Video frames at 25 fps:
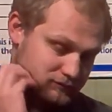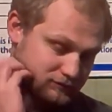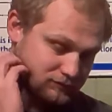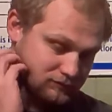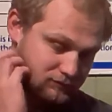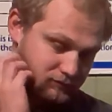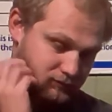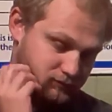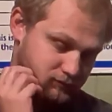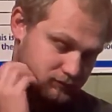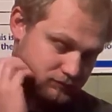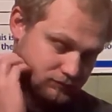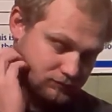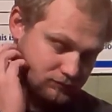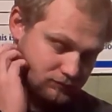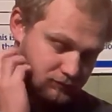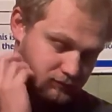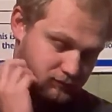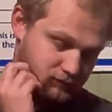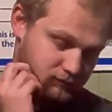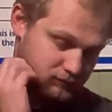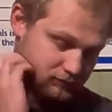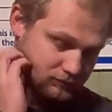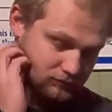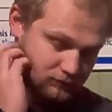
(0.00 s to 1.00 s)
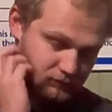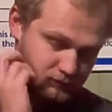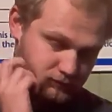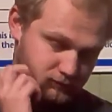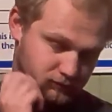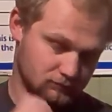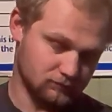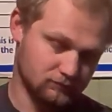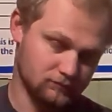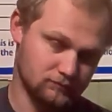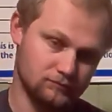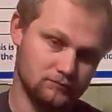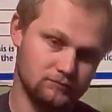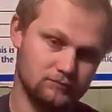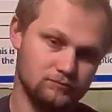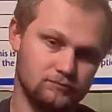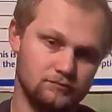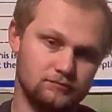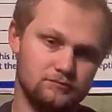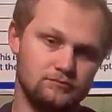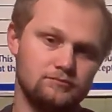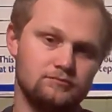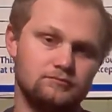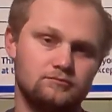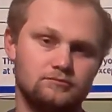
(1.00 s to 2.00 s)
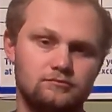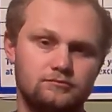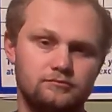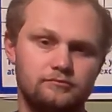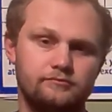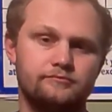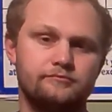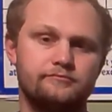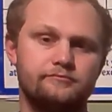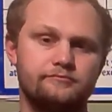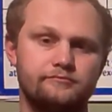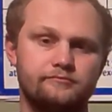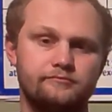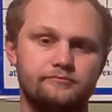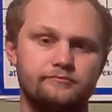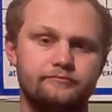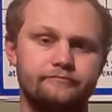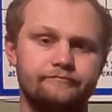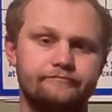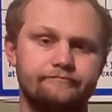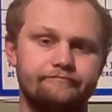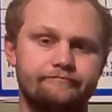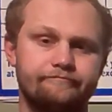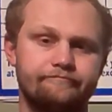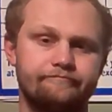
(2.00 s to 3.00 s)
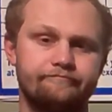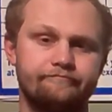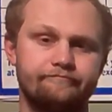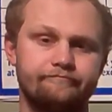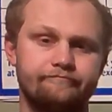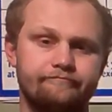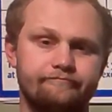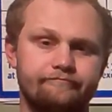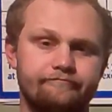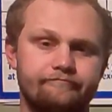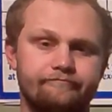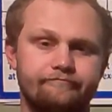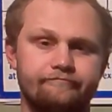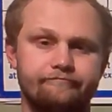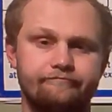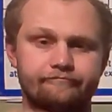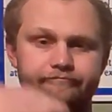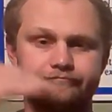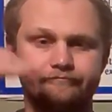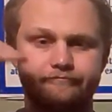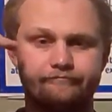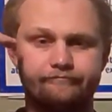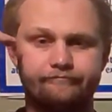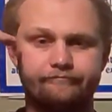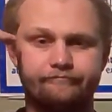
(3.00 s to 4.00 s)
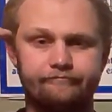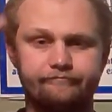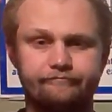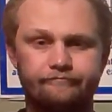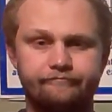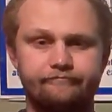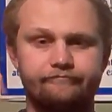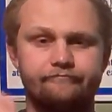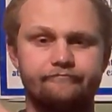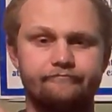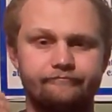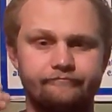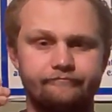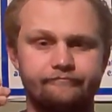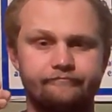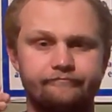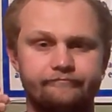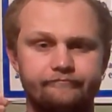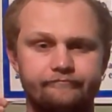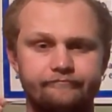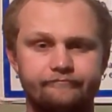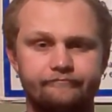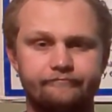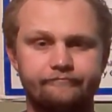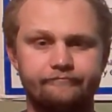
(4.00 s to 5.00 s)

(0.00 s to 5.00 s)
No words are spoken by the person on screen.